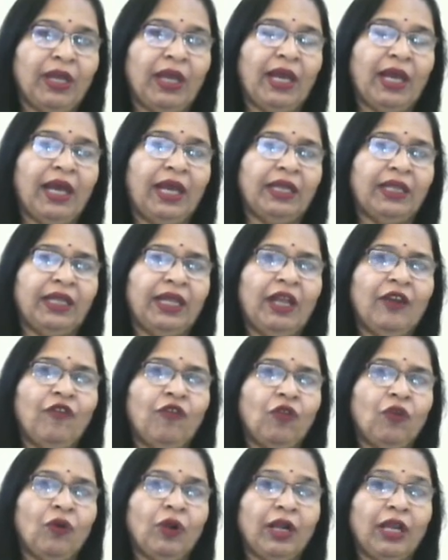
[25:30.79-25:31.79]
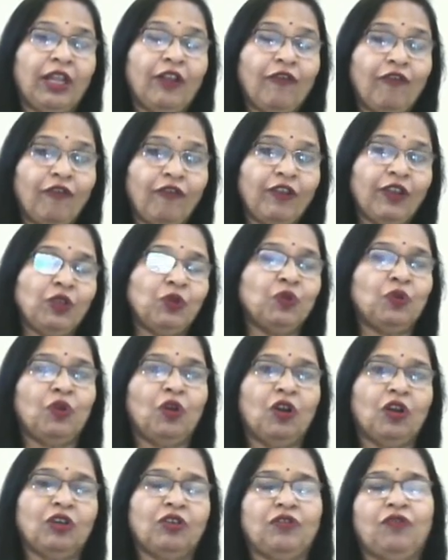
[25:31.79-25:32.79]
And therefore, if we do
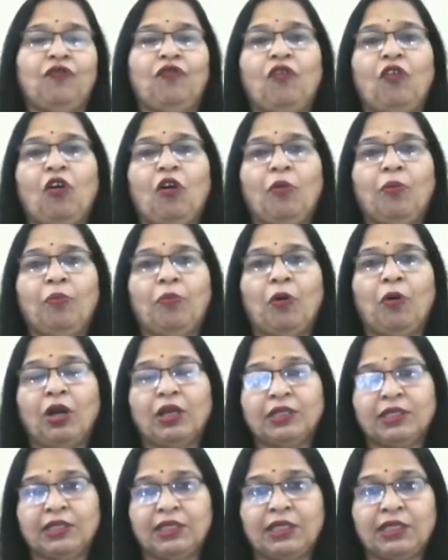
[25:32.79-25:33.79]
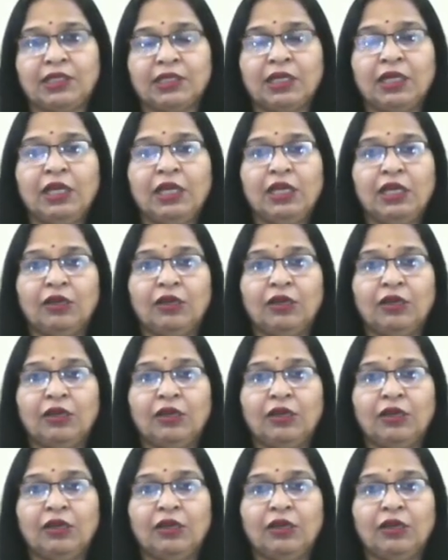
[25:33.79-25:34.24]
not form policies